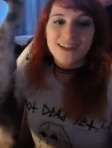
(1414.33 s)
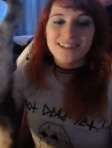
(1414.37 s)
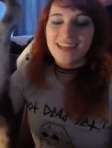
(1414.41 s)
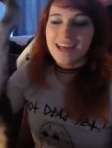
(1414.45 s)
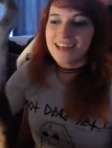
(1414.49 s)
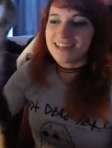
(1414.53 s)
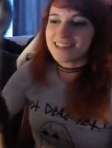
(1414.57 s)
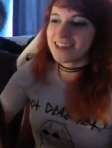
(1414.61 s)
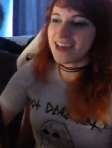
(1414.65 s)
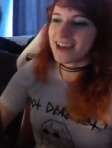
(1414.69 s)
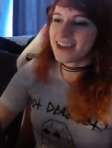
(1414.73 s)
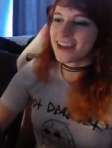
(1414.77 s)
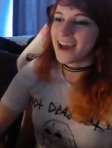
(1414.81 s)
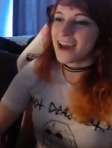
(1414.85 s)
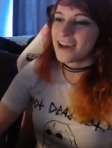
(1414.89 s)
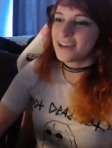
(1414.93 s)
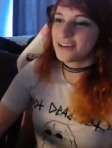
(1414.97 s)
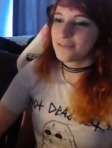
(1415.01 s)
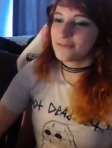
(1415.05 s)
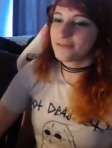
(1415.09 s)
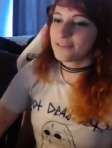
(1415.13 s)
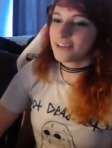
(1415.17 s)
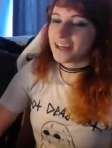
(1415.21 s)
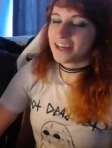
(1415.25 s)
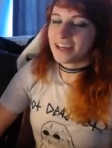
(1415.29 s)
has that kind
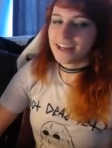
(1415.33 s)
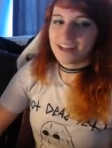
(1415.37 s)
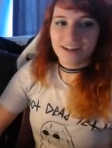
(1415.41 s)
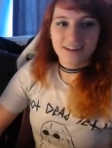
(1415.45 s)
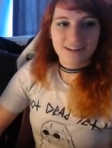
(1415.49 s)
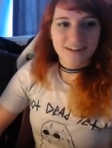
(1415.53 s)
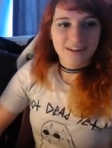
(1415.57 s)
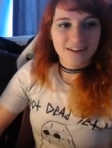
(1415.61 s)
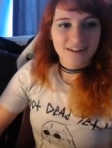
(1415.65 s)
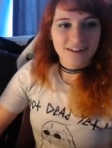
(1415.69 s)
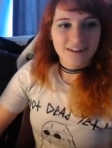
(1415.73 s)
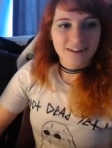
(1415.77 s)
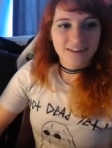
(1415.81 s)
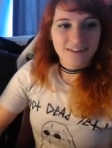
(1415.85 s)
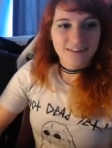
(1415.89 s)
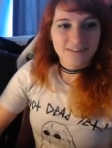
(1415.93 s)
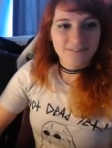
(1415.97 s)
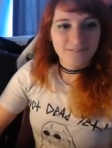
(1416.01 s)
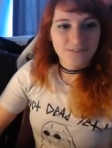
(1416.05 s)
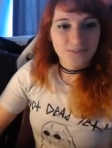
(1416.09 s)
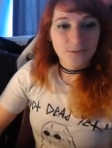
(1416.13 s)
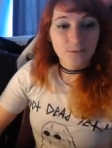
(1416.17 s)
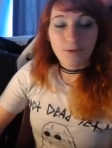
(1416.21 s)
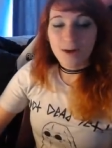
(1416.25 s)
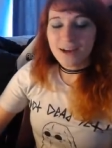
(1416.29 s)
of like
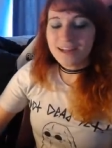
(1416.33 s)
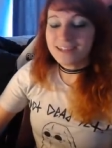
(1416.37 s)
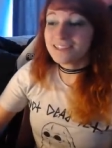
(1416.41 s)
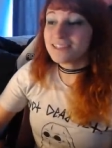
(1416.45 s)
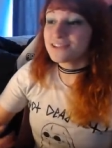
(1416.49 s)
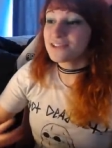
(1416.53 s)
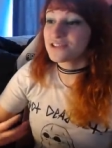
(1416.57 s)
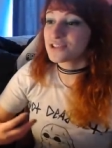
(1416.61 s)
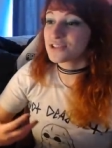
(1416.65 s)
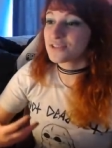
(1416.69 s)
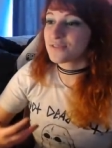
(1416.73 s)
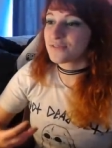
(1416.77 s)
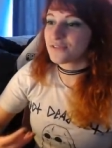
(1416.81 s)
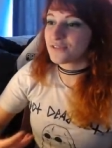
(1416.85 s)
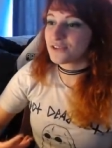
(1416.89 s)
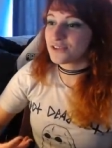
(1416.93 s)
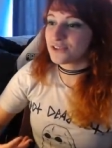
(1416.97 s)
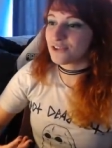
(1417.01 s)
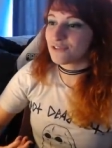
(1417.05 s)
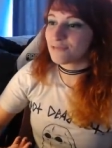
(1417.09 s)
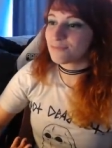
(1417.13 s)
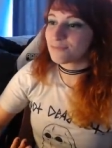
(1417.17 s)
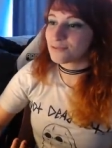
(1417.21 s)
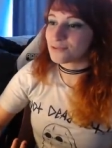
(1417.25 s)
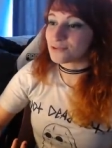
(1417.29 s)
Weiss is just full
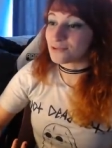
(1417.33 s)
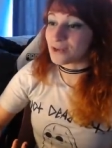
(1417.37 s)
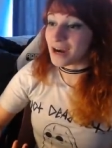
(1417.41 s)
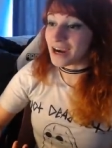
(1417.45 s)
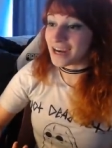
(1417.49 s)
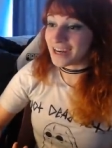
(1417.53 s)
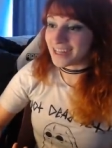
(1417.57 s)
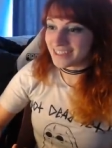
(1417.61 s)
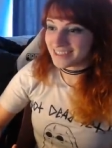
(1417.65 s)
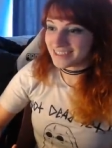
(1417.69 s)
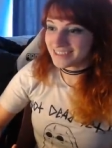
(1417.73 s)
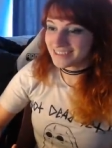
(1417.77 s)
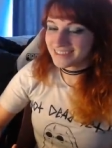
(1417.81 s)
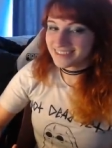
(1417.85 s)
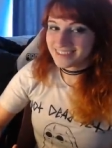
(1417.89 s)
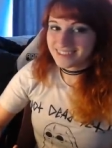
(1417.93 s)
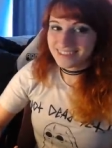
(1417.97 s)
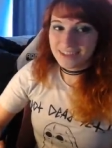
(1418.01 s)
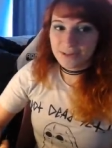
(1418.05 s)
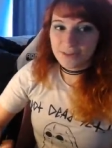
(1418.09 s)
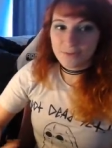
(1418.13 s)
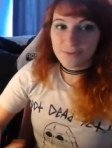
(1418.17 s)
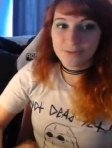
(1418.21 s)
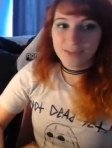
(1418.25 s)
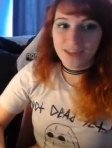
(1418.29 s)
of pride
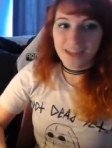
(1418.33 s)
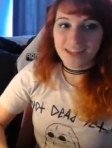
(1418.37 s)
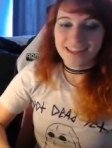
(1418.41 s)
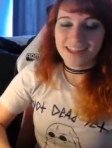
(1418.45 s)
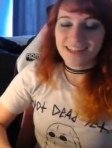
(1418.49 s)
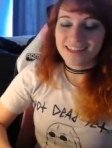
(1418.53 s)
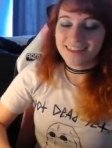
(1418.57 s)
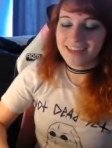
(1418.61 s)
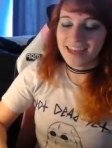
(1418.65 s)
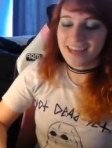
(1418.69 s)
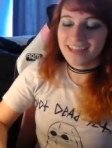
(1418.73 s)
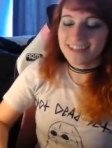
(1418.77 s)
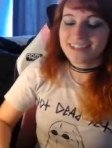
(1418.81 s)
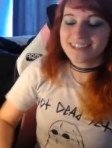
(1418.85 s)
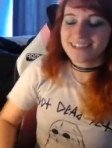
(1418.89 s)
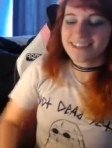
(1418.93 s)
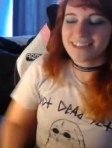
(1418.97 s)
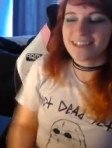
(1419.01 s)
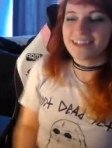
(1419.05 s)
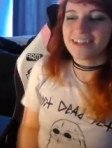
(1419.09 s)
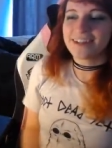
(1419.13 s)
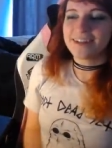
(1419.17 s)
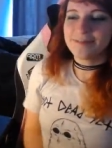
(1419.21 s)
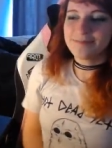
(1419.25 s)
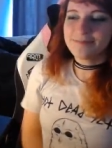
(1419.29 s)
like that that is
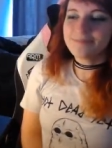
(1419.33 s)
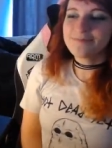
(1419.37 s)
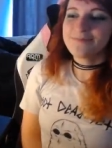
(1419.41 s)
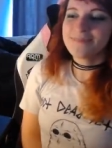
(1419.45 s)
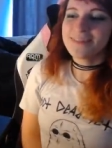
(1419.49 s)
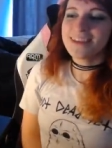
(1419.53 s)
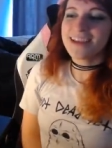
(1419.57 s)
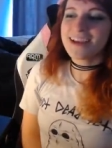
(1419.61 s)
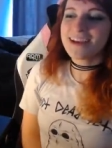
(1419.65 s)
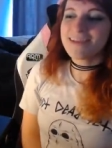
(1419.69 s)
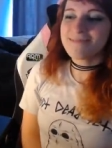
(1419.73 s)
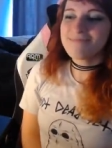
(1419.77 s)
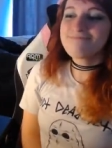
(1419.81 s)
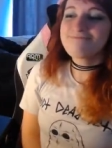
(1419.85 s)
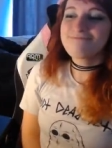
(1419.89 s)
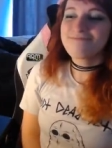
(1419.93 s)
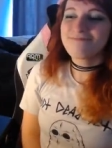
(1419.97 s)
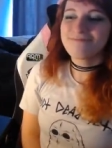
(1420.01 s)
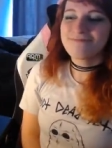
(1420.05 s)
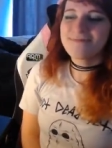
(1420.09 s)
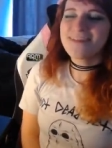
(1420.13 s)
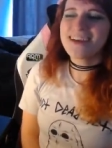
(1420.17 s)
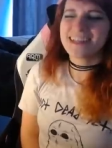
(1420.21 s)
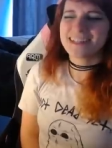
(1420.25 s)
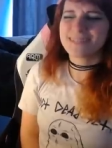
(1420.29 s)
the yeah
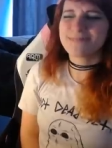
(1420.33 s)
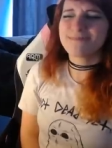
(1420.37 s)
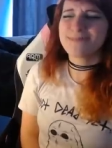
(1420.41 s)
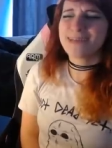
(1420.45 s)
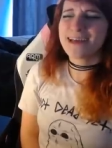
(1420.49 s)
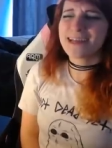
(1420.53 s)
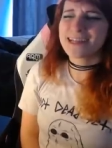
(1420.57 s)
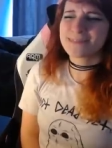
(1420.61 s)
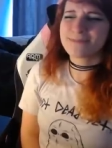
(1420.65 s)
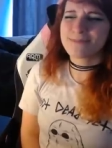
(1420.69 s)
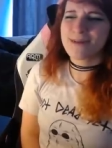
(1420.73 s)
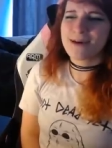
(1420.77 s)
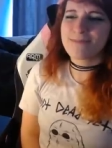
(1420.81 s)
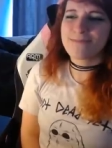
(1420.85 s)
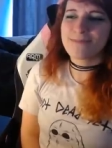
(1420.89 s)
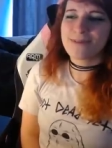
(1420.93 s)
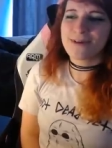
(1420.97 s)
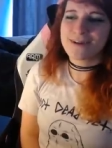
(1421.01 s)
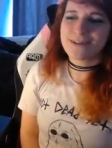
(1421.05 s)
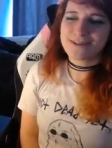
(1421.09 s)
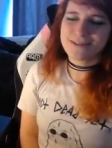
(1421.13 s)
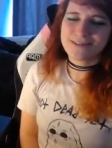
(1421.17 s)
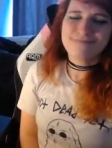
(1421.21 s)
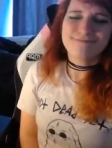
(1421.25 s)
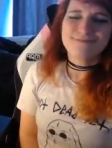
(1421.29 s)
that's that's my
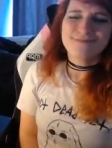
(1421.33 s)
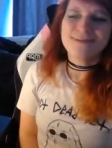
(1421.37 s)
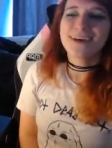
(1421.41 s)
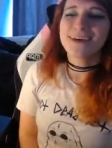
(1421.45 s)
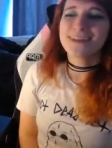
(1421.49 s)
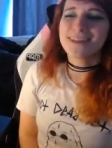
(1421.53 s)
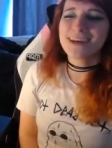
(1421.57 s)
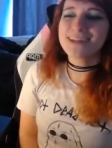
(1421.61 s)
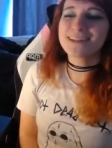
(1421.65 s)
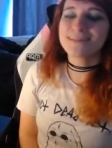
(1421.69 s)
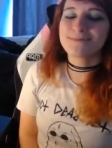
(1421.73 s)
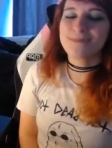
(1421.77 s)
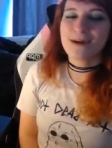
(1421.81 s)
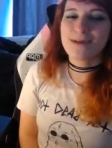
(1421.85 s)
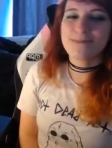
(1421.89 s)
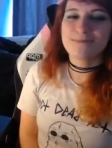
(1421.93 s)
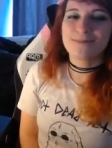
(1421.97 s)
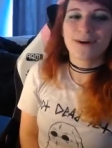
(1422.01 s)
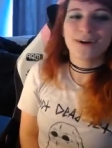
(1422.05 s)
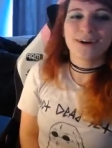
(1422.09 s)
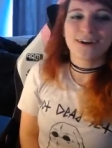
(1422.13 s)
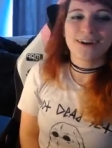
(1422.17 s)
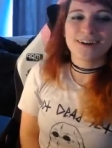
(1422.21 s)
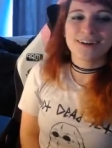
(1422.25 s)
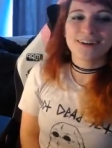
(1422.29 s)
partner yeah that's my
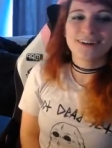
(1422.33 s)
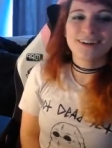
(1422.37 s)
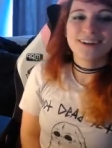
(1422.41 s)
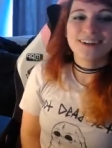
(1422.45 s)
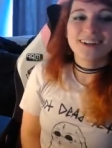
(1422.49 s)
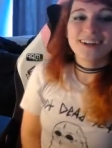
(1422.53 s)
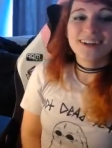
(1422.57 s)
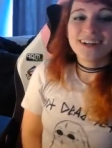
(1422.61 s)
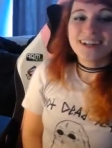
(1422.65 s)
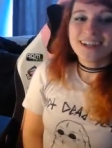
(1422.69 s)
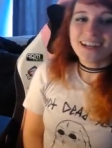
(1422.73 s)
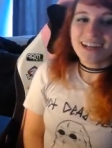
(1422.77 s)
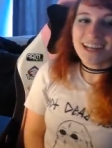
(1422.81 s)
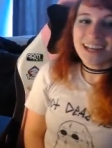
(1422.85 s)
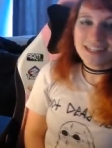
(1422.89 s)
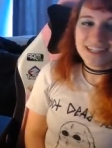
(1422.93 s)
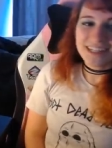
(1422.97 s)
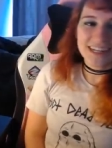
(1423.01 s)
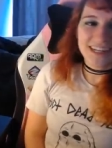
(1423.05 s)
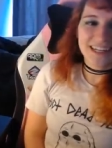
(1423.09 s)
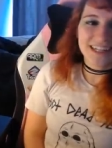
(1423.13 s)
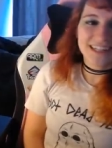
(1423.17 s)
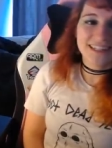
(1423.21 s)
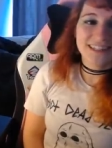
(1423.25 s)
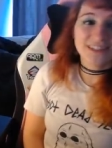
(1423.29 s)
partner and
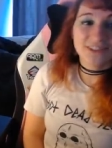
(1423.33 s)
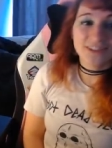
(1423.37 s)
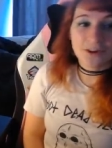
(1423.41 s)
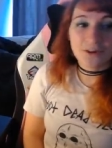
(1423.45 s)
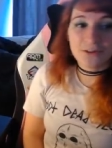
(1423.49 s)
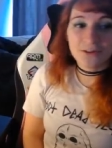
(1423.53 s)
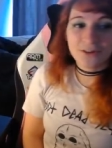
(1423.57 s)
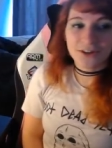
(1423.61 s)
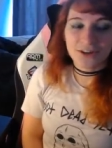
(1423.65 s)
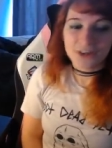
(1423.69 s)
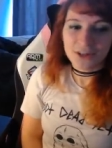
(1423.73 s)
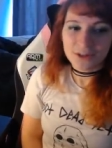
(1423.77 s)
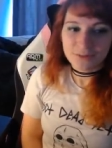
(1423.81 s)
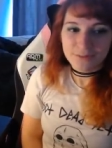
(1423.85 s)
it's so good